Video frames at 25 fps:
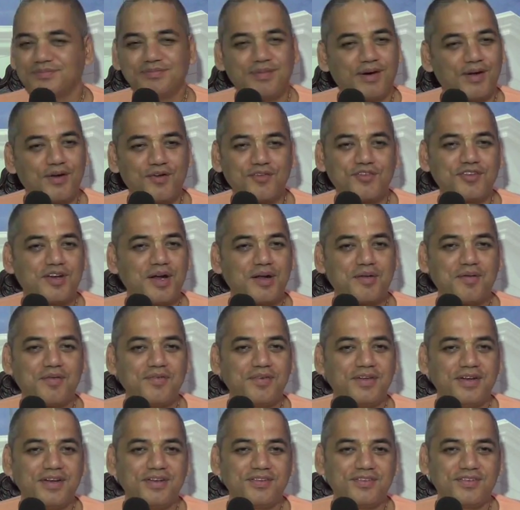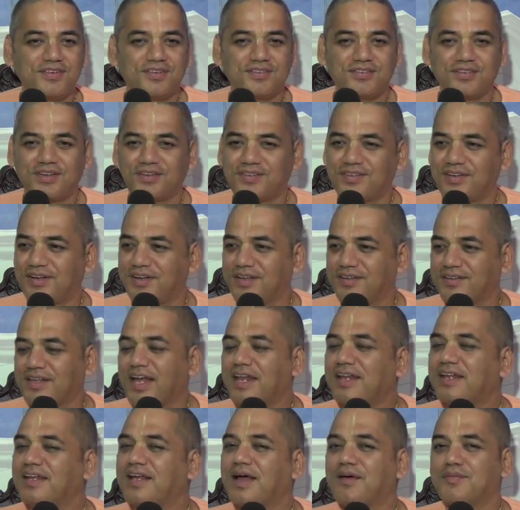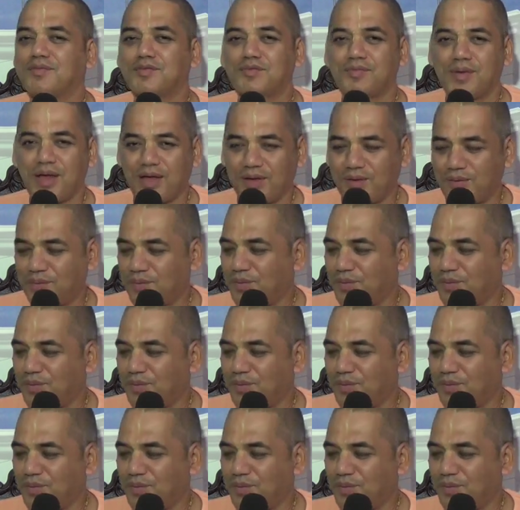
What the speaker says: Parashurama finishes Kshatriya and he comes back